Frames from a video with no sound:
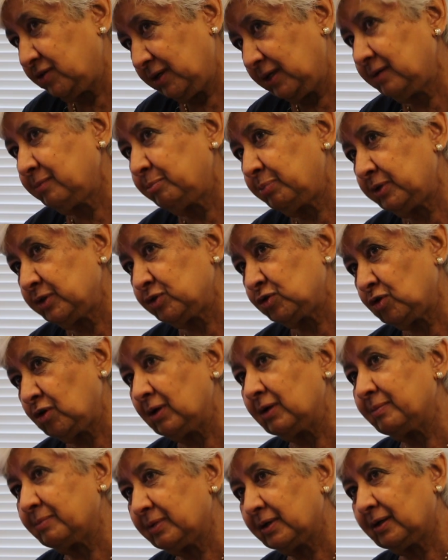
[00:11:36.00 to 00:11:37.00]
in British
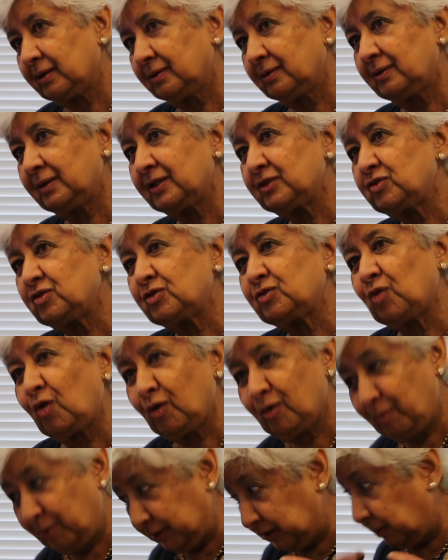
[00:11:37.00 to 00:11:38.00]
Columbia, let's just
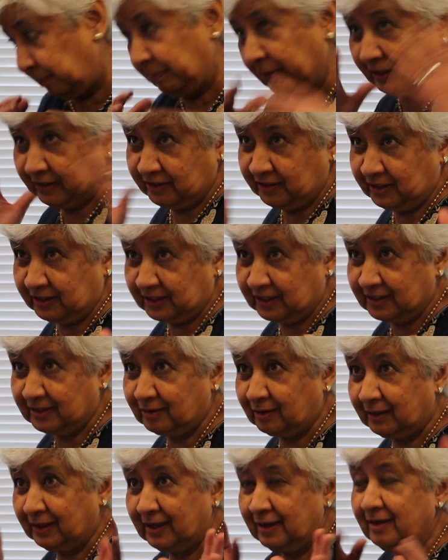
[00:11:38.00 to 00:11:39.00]
talk about the big
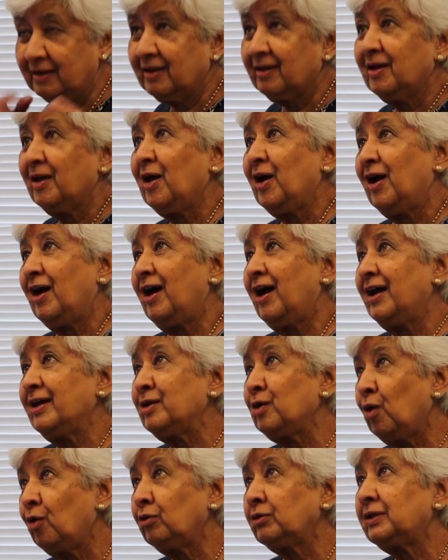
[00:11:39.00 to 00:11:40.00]
cities, okay? I
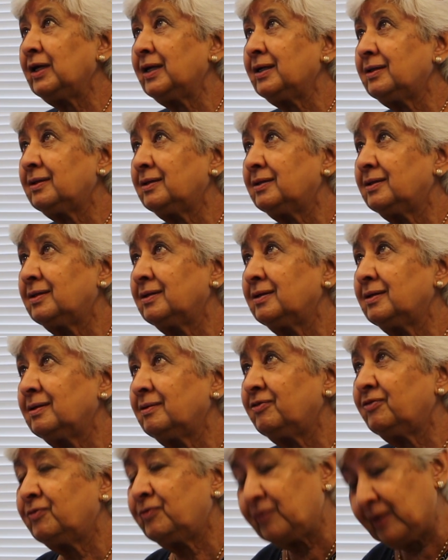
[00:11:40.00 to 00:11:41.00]
know that
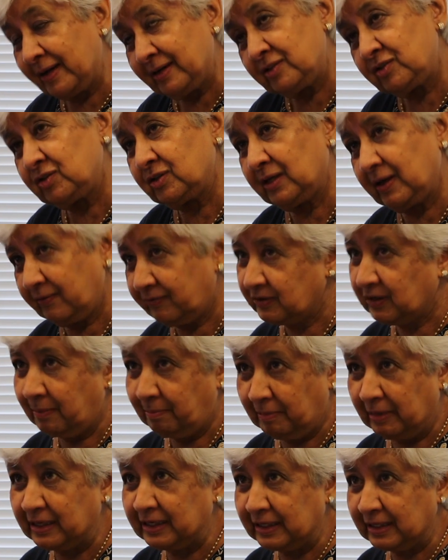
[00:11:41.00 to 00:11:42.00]
the feds give
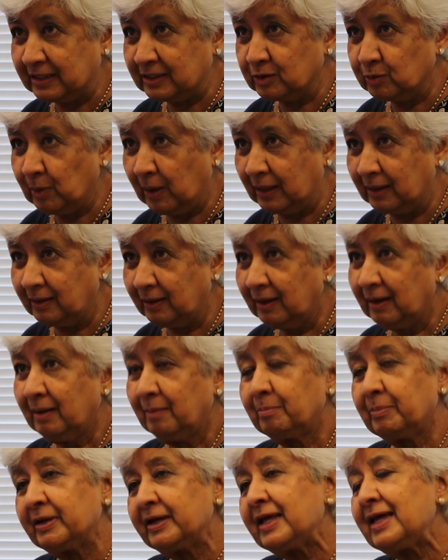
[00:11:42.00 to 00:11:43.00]
some money as well.
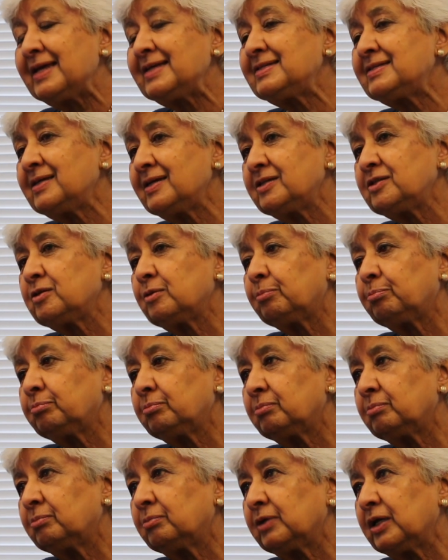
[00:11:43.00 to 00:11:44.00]
But isn't
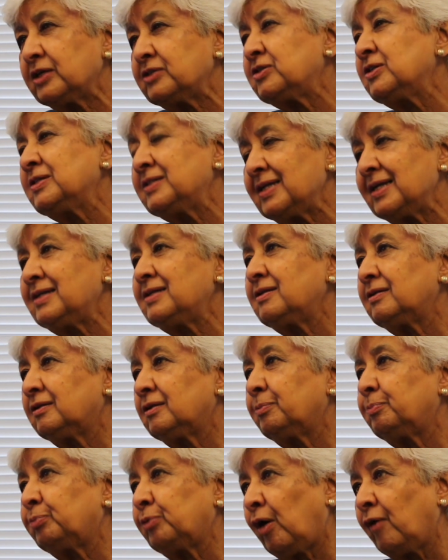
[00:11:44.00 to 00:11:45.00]
it
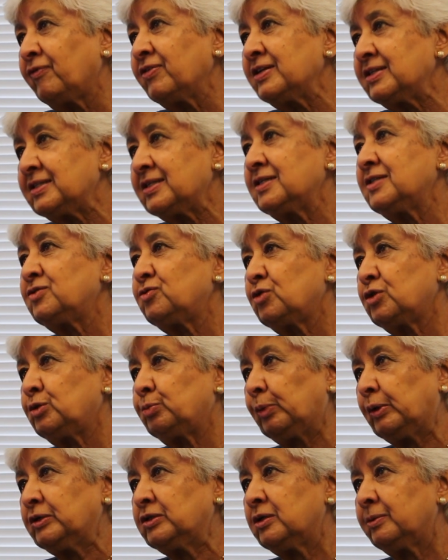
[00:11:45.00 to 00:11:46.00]
the province's
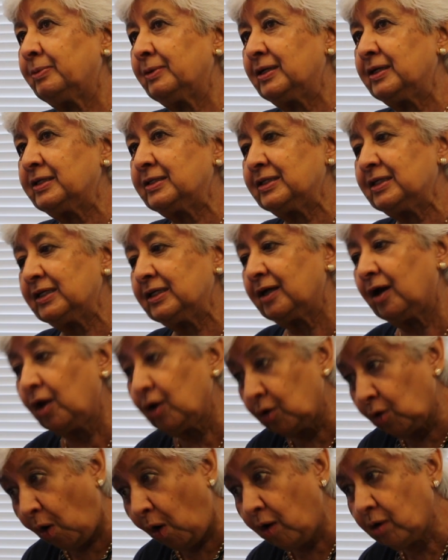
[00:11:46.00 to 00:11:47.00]
responsibility,
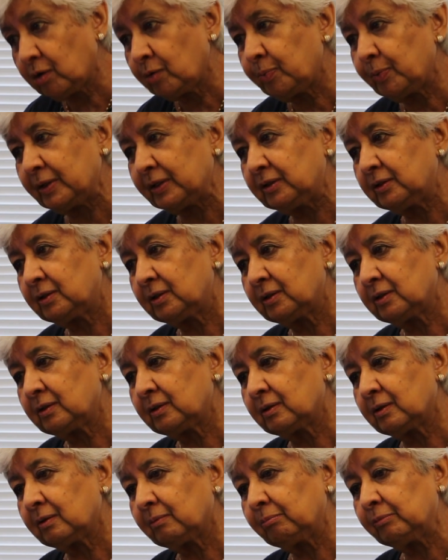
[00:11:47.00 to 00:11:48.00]
along with
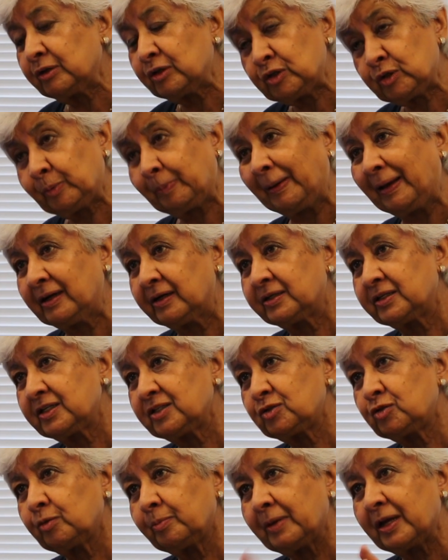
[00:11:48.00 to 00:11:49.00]
the
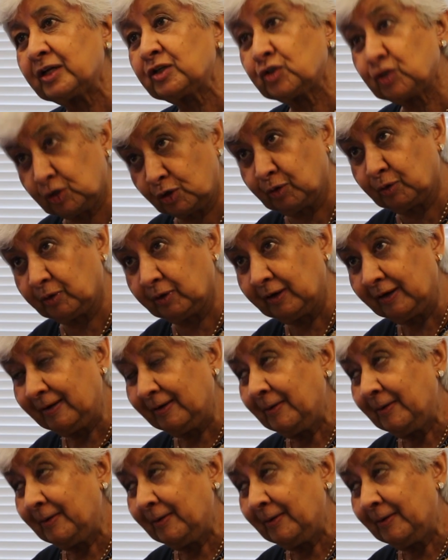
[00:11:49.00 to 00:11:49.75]
municipalities, to make sure